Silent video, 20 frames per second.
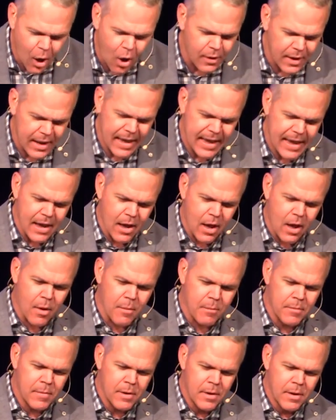on
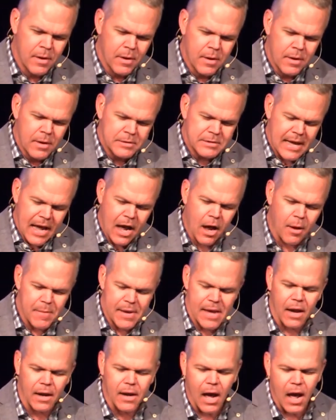him to help
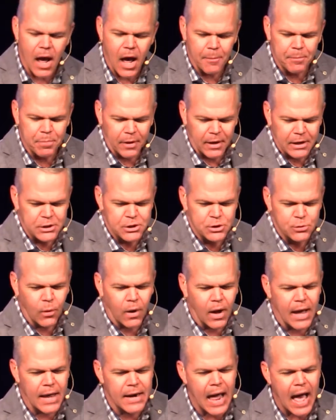me accomplish
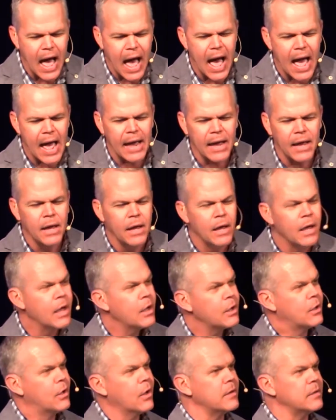what I
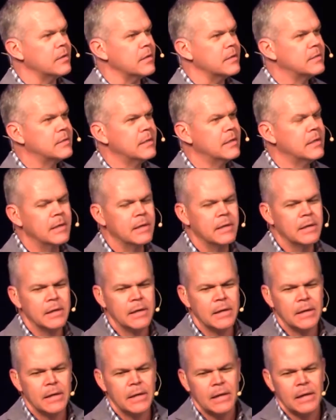couldn't.
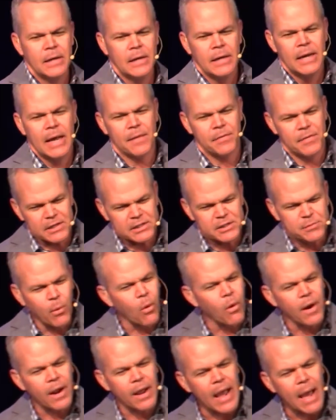And this
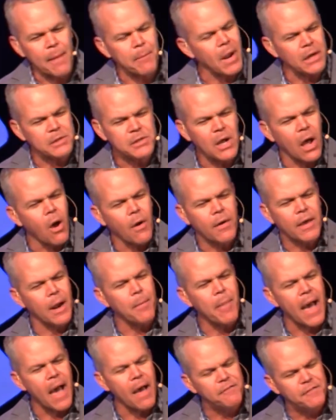morning, I'm not talking
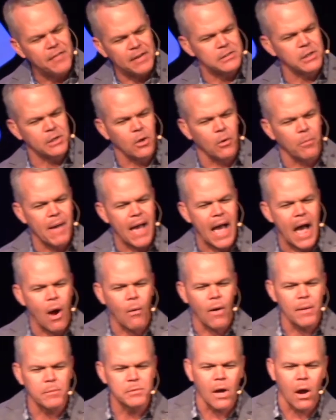about physical
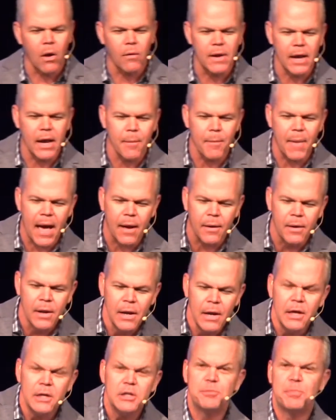power. I'm talking about
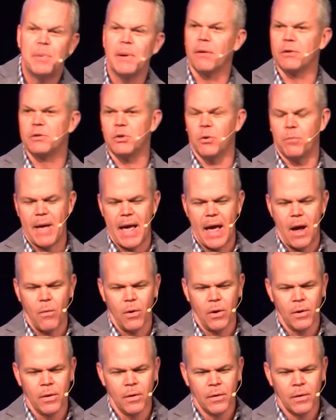spiritual
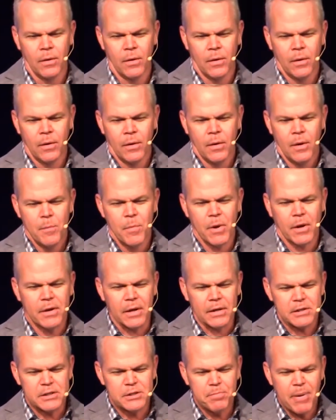power.
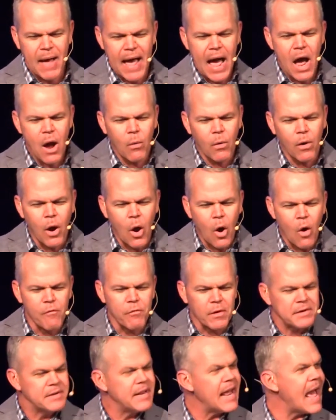Because power
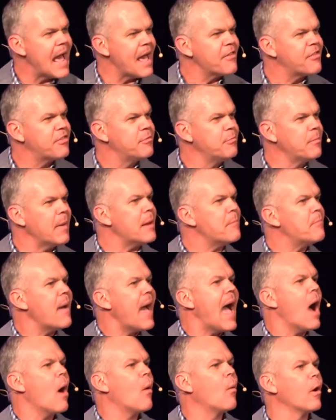over death meant
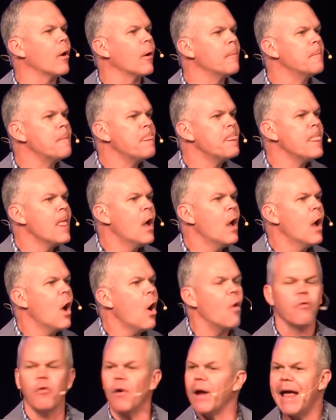power
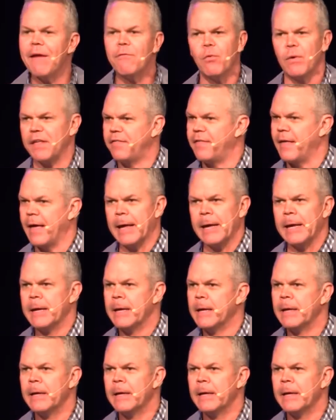over everything.